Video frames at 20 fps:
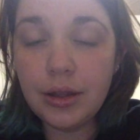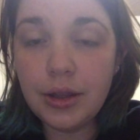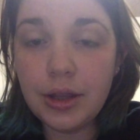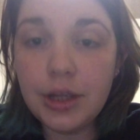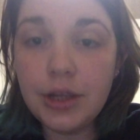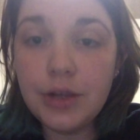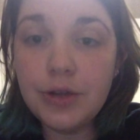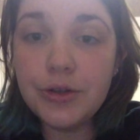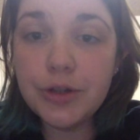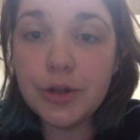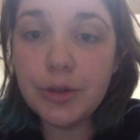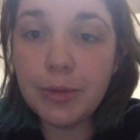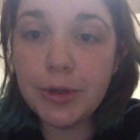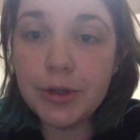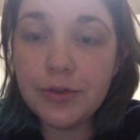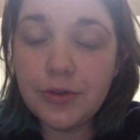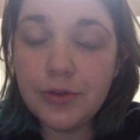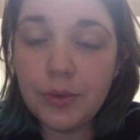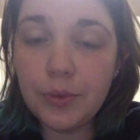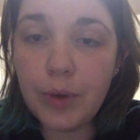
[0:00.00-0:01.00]
Thank you so
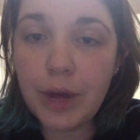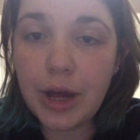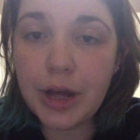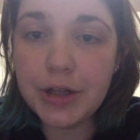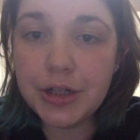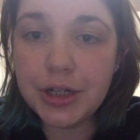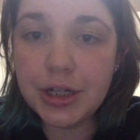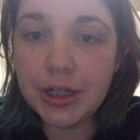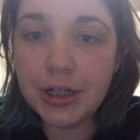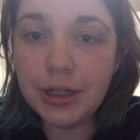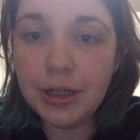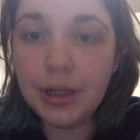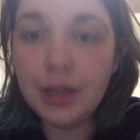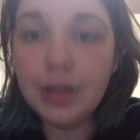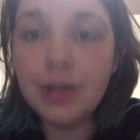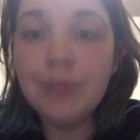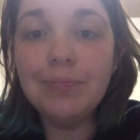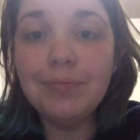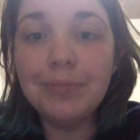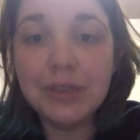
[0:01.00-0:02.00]
much for watching.
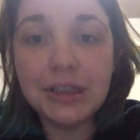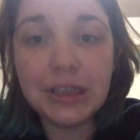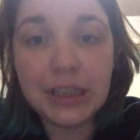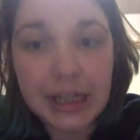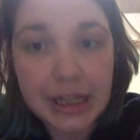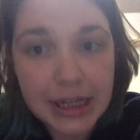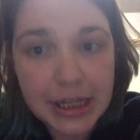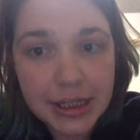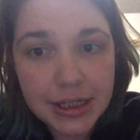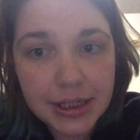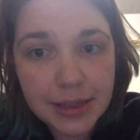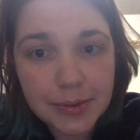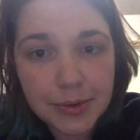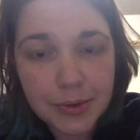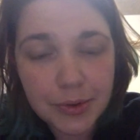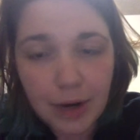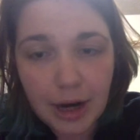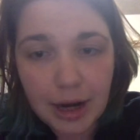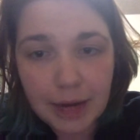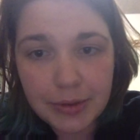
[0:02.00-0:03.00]
Please
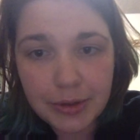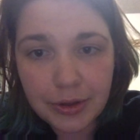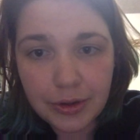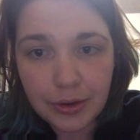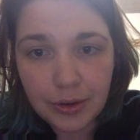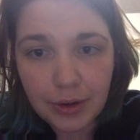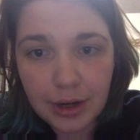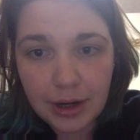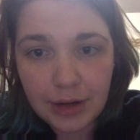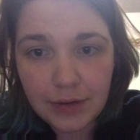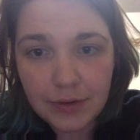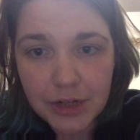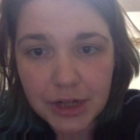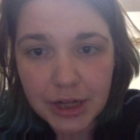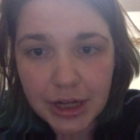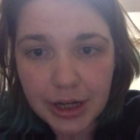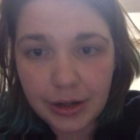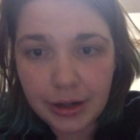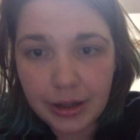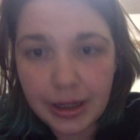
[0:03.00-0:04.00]
subscribe to the Crave
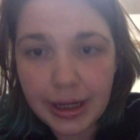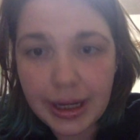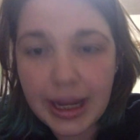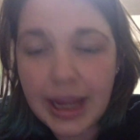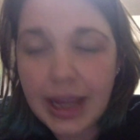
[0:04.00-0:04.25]
channel.